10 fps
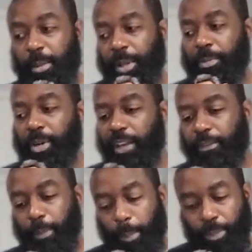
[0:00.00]
people
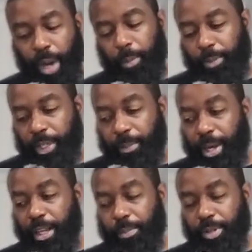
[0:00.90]
have probably, in
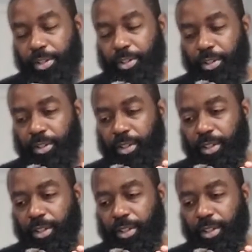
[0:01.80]
my opinion,